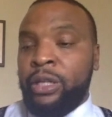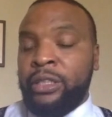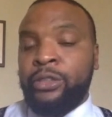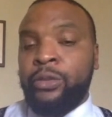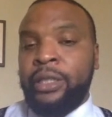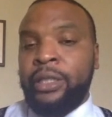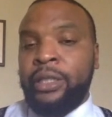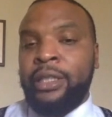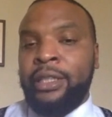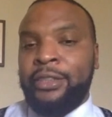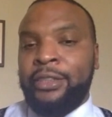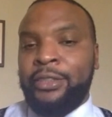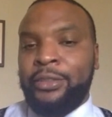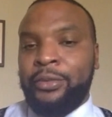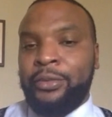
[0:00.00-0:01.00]
is going to need
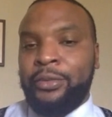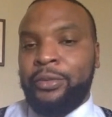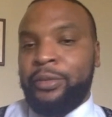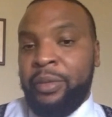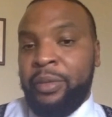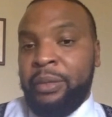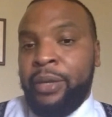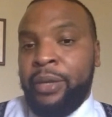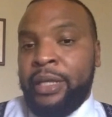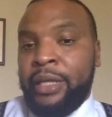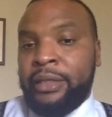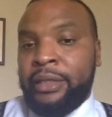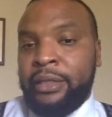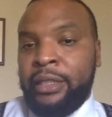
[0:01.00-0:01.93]
you to be present,